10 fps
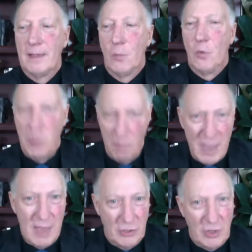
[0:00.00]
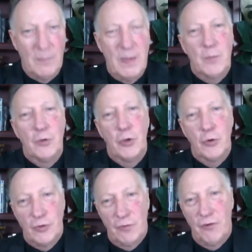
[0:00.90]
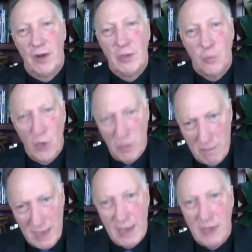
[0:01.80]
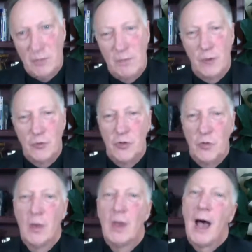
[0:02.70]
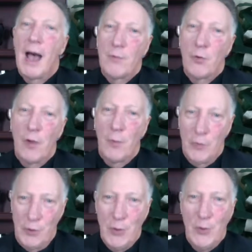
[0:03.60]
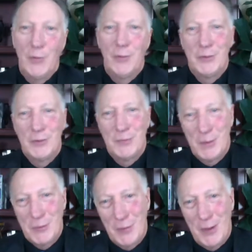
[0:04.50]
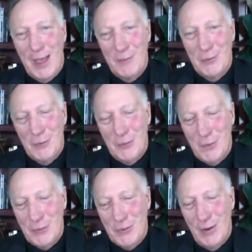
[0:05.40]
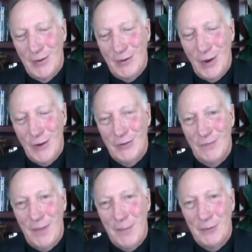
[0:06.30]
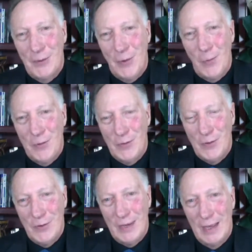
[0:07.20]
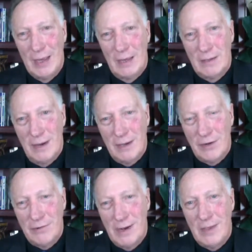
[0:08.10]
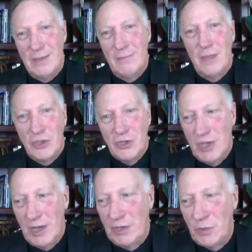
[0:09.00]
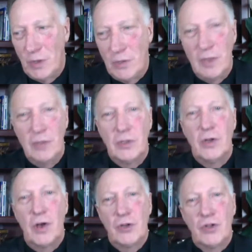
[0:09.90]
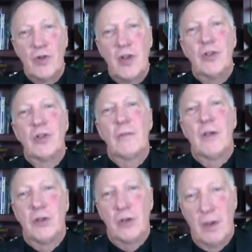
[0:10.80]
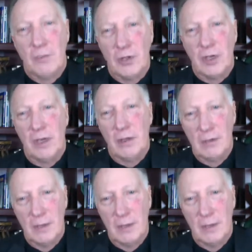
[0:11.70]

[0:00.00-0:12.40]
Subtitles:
With me, some people use the phrase, with me, as opposed to I'm going with you, which is what happens with most dogs if people don't know what they're doing, trying to train them. Instead, the dog is trained to the command to come to the heel.